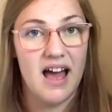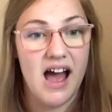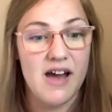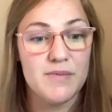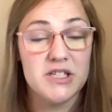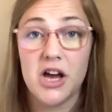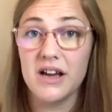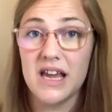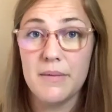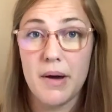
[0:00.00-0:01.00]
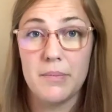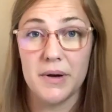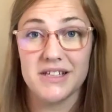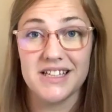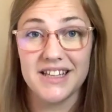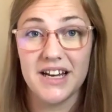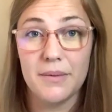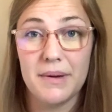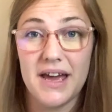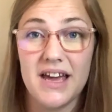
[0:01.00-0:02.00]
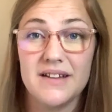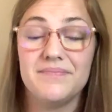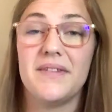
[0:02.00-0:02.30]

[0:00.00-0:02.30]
I've been talking about books a little bit.